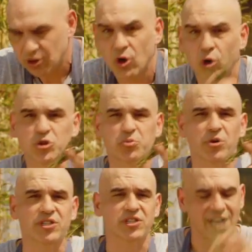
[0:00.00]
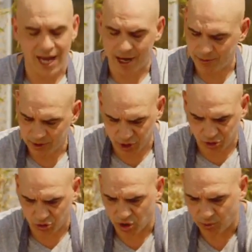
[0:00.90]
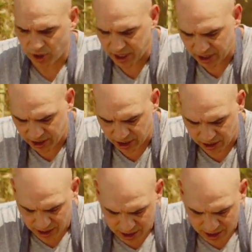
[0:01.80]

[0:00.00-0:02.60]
whole sprigs of thyme, just throw them right in there,